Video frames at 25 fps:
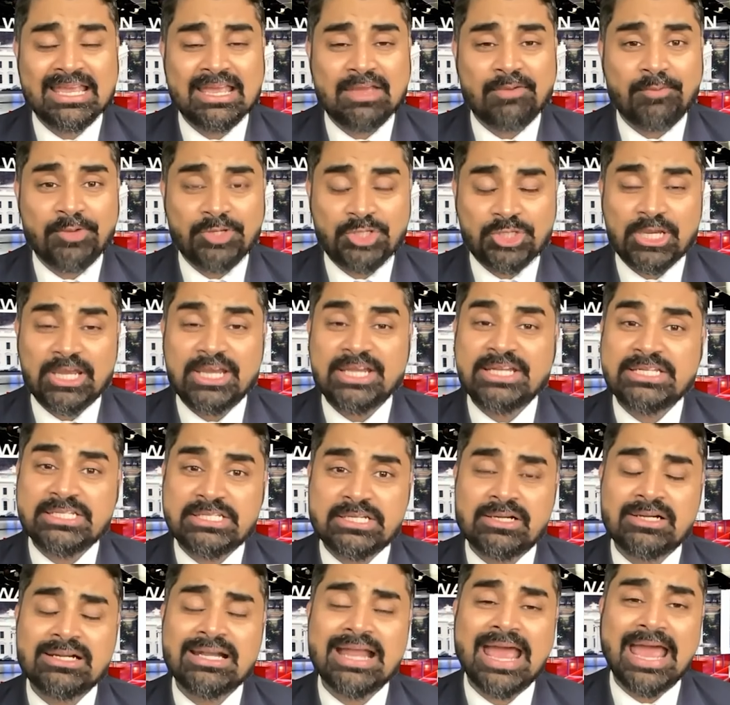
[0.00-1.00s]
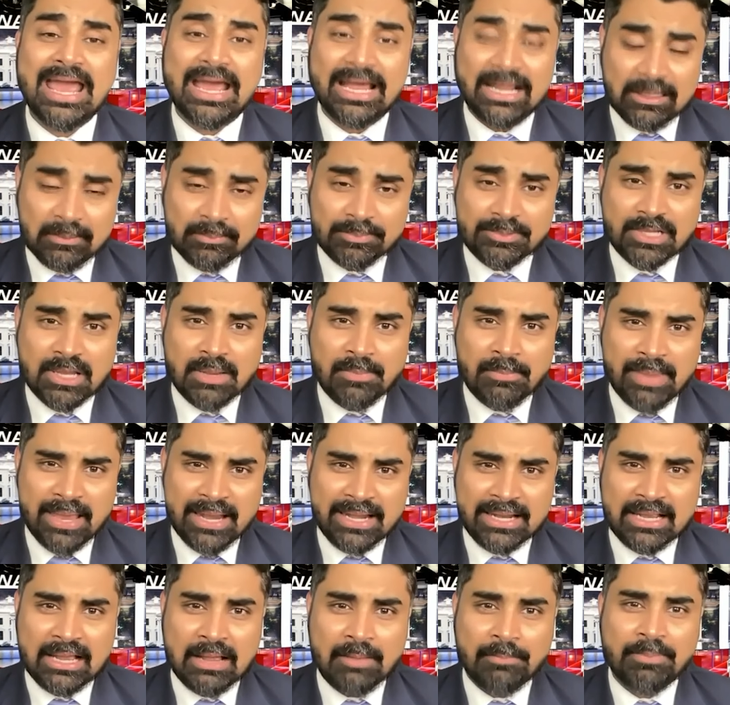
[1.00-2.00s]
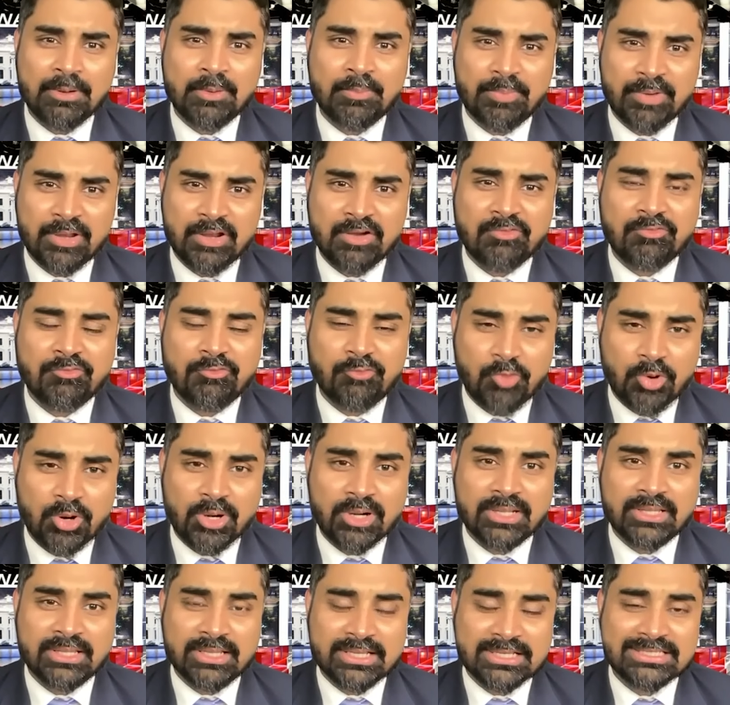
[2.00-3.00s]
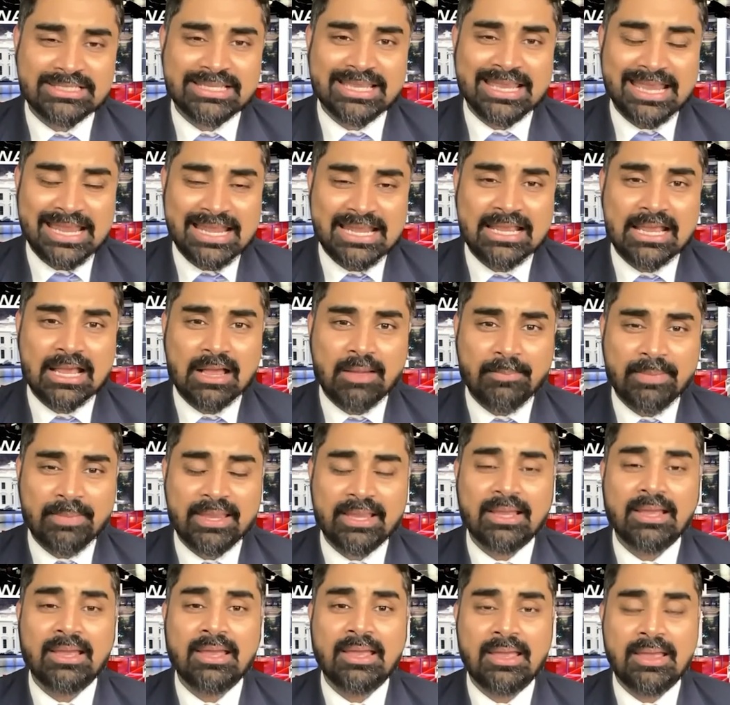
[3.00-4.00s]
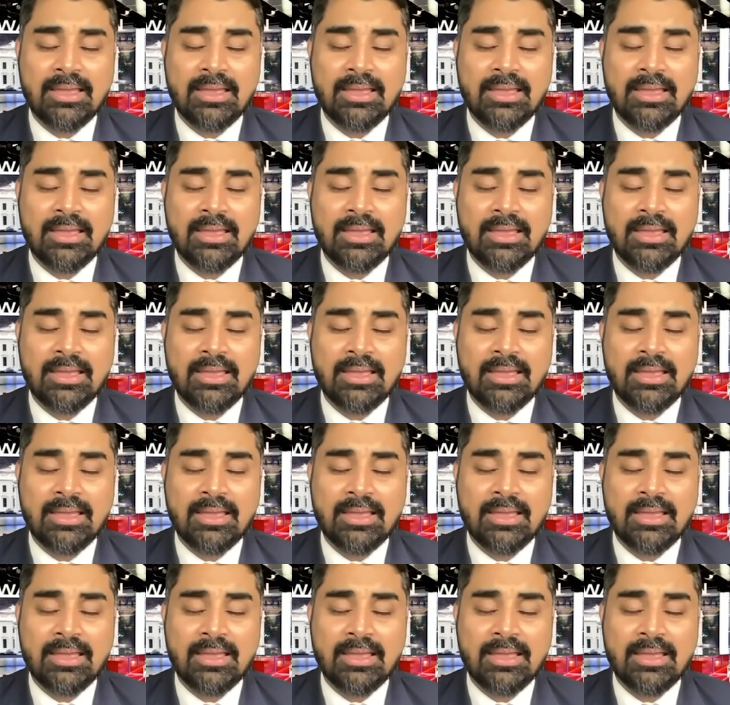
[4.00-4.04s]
which in turn helped America prepare for this incoming